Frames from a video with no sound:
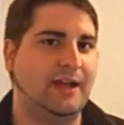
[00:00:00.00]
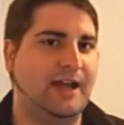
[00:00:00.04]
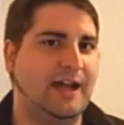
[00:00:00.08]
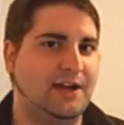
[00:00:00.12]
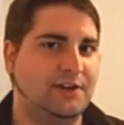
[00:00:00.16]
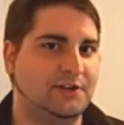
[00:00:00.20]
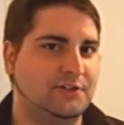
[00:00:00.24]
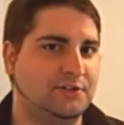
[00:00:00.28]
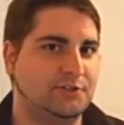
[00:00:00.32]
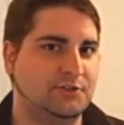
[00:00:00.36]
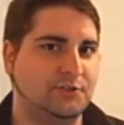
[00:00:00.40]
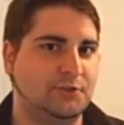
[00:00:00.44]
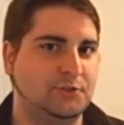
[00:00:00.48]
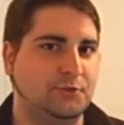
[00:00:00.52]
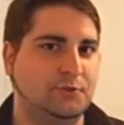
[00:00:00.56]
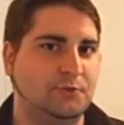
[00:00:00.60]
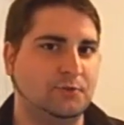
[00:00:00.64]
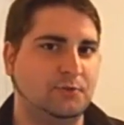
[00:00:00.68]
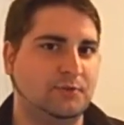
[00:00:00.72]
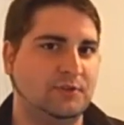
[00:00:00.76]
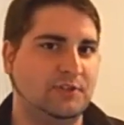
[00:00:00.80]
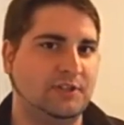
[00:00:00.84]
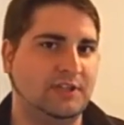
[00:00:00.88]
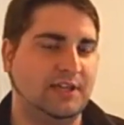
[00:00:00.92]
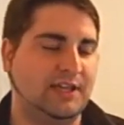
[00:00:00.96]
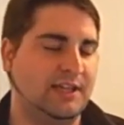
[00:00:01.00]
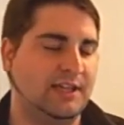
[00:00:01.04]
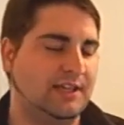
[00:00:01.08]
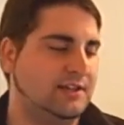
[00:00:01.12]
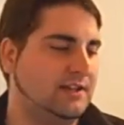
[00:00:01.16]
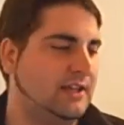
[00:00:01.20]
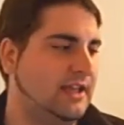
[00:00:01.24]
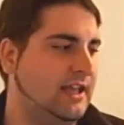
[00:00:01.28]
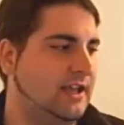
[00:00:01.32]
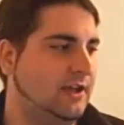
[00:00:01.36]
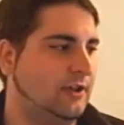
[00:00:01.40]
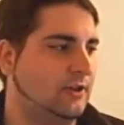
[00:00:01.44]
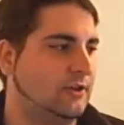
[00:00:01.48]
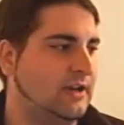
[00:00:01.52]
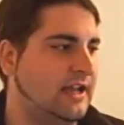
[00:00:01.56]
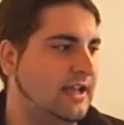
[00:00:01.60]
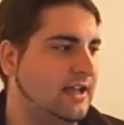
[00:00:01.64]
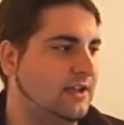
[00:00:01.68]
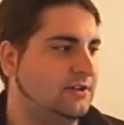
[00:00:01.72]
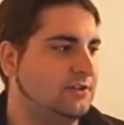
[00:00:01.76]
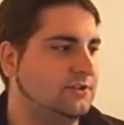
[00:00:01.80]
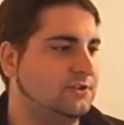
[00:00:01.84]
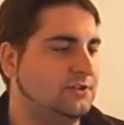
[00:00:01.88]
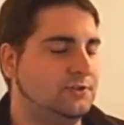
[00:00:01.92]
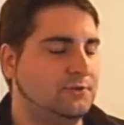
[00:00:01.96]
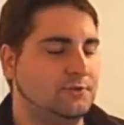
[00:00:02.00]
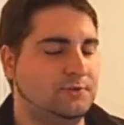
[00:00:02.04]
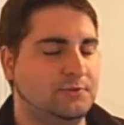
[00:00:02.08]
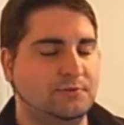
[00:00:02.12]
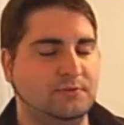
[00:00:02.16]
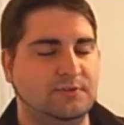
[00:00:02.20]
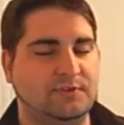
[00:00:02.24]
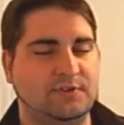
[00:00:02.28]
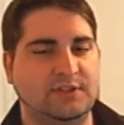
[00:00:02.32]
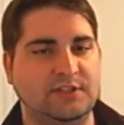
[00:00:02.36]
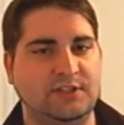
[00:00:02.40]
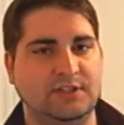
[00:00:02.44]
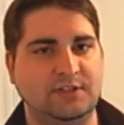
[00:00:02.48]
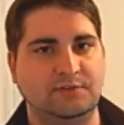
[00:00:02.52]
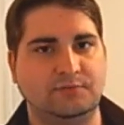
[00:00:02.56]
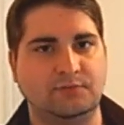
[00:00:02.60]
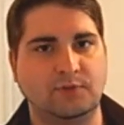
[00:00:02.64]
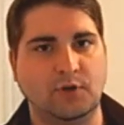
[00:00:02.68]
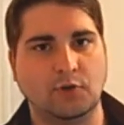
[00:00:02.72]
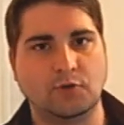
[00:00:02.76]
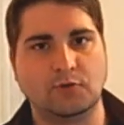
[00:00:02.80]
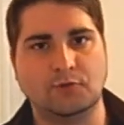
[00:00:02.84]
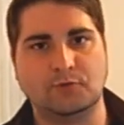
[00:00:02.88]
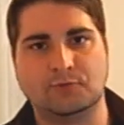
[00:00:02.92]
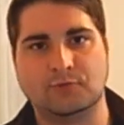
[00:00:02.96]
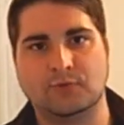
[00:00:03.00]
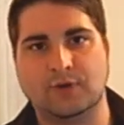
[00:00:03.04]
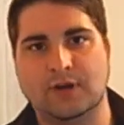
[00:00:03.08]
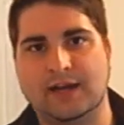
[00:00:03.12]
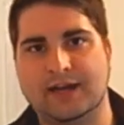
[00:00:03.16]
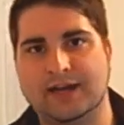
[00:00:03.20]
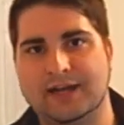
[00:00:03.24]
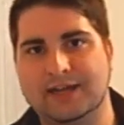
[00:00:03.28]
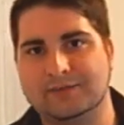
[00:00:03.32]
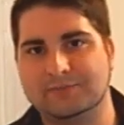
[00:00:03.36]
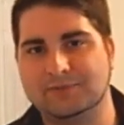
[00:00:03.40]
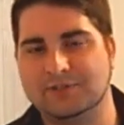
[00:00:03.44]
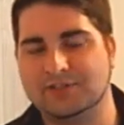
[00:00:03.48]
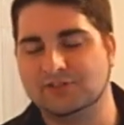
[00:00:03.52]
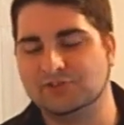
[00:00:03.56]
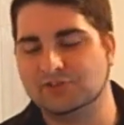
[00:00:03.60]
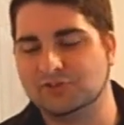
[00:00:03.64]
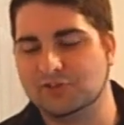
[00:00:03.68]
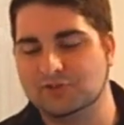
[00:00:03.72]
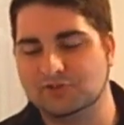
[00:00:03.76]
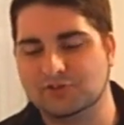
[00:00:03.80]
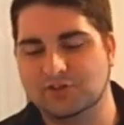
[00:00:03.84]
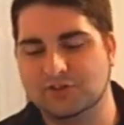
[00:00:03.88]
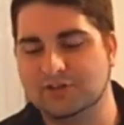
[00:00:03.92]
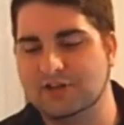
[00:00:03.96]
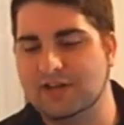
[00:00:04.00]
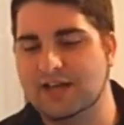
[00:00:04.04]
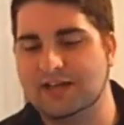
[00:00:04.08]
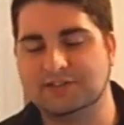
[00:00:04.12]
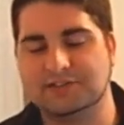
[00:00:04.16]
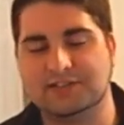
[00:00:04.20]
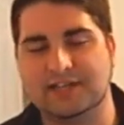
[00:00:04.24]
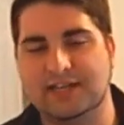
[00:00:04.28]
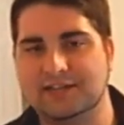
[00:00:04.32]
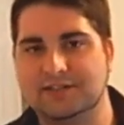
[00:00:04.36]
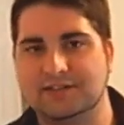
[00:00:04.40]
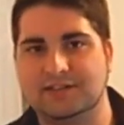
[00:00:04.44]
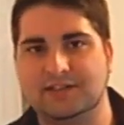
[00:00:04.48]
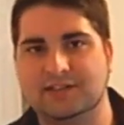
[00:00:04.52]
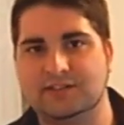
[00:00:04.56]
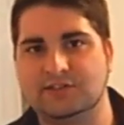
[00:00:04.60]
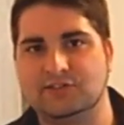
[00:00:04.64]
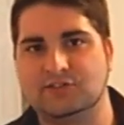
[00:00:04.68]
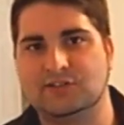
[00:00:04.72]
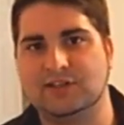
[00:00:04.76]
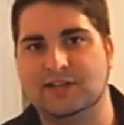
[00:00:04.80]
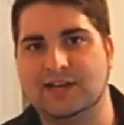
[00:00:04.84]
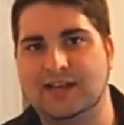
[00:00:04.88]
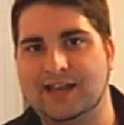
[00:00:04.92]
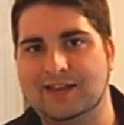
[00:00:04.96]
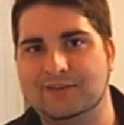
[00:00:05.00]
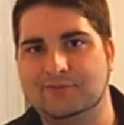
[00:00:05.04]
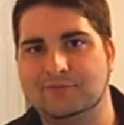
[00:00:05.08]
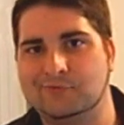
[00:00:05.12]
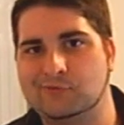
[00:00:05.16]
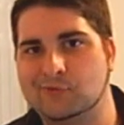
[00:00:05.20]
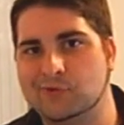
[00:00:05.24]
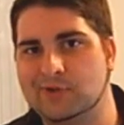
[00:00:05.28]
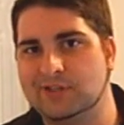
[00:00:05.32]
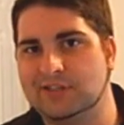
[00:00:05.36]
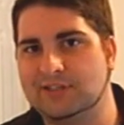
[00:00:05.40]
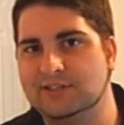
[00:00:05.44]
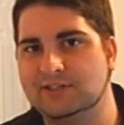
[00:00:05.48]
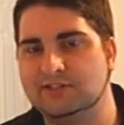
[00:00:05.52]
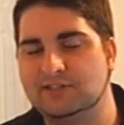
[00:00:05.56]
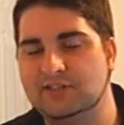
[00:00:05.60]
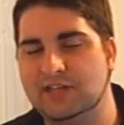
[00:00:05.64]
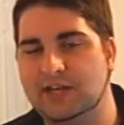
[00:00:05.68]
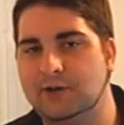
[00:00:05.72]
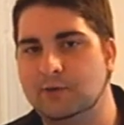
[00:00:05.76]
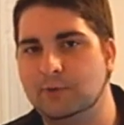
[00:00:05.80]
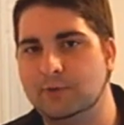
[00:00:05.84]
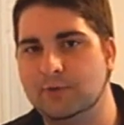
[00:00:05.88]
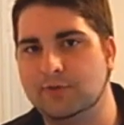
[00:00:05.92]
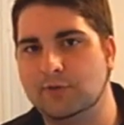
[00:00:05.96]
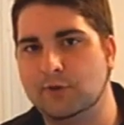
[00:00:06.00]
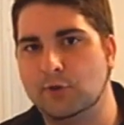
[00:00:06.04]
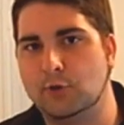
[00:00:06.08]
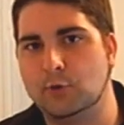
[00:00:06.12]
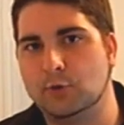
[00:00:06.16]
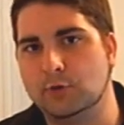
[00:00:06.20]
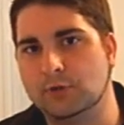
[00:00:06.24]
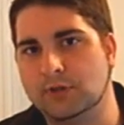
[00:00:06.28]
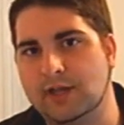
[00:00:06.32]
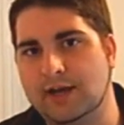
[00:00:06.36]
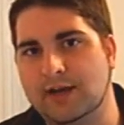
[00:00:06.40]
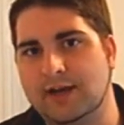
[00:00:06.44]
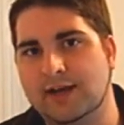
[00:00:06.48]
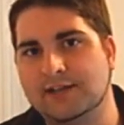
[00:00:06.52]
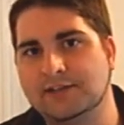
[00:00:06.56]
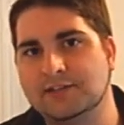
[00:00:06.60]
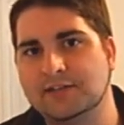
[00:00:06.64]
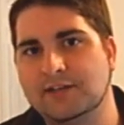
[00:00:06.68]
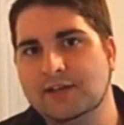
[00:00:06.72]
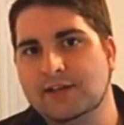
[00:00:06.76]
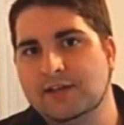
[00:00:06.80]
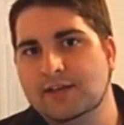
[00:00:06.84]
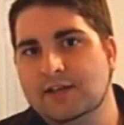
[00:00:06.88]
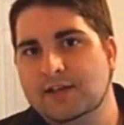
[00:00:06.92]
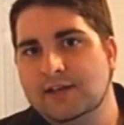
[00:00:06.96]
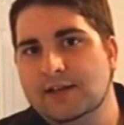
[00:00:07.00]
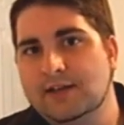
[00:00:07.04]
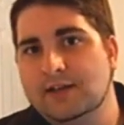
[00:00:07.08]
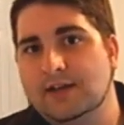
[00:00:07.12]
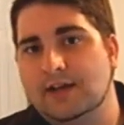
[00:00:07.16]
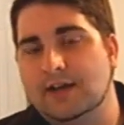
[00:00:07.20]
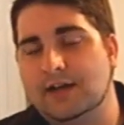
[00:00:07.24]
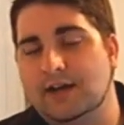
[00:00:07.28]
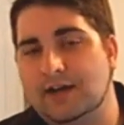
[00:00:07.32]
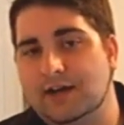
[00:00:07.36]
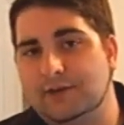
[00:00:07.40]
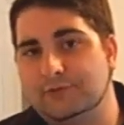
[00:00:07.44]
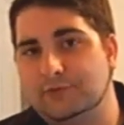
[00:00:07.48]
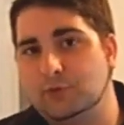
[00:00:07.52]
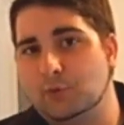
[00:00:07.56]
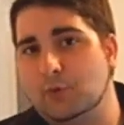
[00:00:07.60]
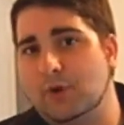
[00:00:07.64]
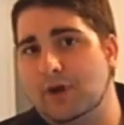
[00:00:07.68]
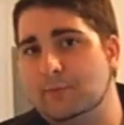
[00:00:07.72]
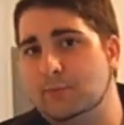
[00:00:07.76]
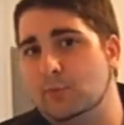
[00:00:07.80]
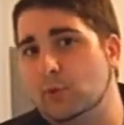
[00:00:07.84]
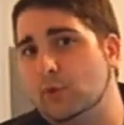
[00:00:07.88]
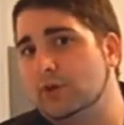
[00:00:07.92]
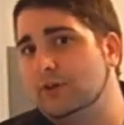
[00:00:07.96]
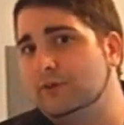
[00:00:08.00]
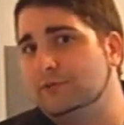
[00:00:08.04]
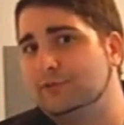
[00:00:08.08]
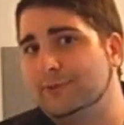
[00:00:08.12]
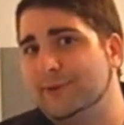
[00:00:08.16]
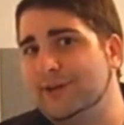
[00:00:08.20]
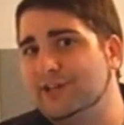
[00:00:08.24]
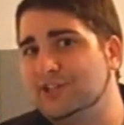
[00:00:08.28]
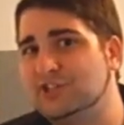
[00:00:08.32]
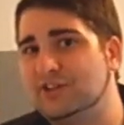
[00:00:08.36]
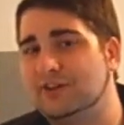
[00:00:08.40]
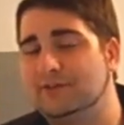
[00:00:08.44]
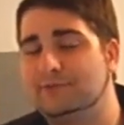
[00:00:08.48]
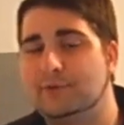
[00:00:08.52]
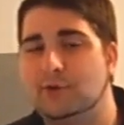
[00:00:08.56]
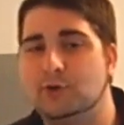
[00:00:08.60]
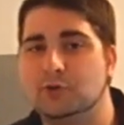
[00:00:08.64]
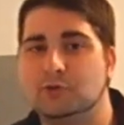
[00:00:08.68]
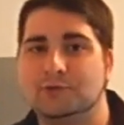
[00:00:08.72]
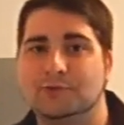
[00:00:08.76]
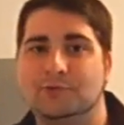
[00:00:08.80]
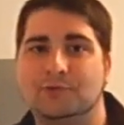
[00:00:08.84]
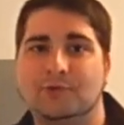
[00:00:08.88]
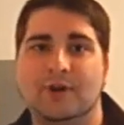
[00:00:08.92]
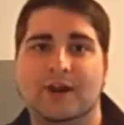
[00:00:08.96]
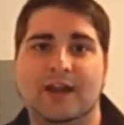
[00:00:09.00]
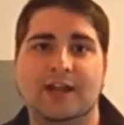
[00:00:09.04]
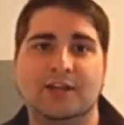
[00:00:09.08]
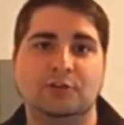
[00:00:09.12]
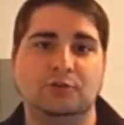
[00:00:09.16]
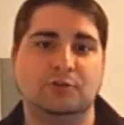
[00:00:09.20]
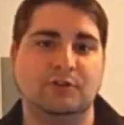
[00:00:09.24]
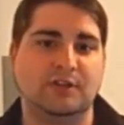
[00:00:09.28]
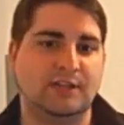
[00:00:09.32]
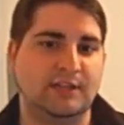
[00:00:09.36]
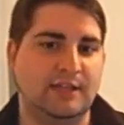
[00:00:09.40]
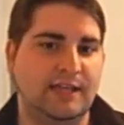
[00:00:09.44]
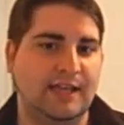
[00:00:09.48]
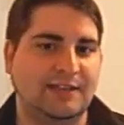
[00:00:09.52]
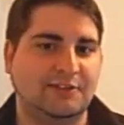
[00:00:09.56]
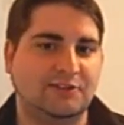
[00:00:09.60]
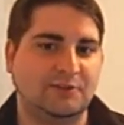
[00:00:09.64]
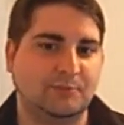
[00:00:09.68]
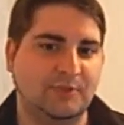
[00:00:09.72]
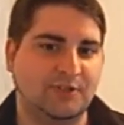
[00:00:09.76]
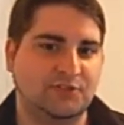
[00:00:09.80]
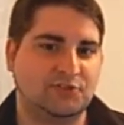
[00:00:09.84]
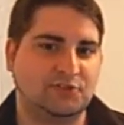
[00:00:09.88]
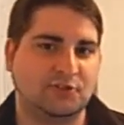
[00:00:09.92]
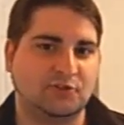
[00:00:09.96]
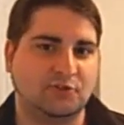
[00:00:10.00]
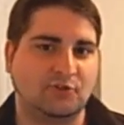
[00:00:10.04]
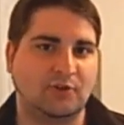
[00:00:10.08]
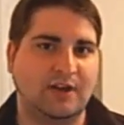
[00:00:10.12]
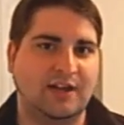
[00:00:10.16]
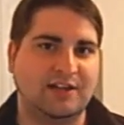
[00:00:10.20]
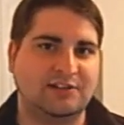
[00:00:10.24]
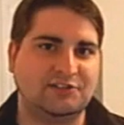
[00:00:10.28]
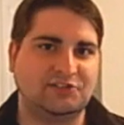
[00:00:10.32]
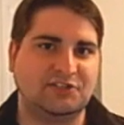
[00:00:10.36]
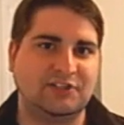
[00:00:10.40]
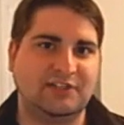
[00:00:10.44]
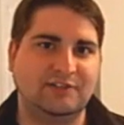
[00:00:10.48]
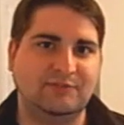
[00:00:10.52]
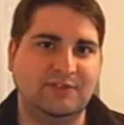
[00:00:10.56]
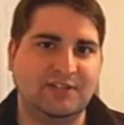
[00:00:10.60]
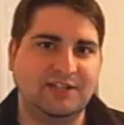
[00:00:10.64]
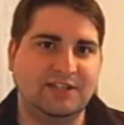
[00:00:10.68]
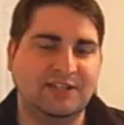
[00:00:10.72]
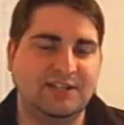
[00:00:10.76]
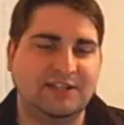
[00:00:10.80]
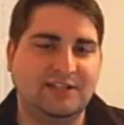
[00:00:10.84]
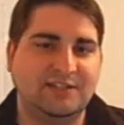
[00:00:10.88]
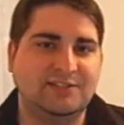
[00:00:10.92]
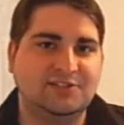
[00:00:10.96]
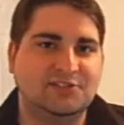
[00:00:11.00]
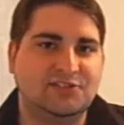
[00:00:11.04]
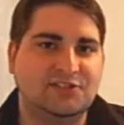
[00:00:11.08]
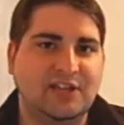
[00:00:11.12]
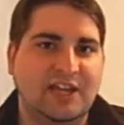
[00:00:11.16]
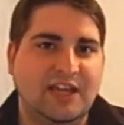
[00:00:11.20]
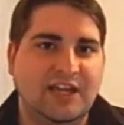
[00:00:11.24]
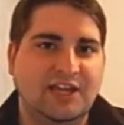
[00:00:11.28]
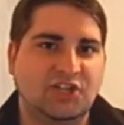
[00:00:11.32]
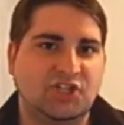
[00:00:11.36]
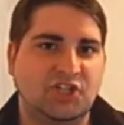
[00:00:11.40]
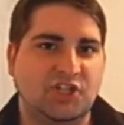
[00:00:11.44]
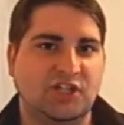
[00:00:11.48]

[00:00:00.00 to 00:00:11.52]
to you how to do the inhale or how to do the vocal fry because those are not techniques that I've really dealt with a whole lot. If you want more information on vocal fry, you can get the Melissa Cross DVDs.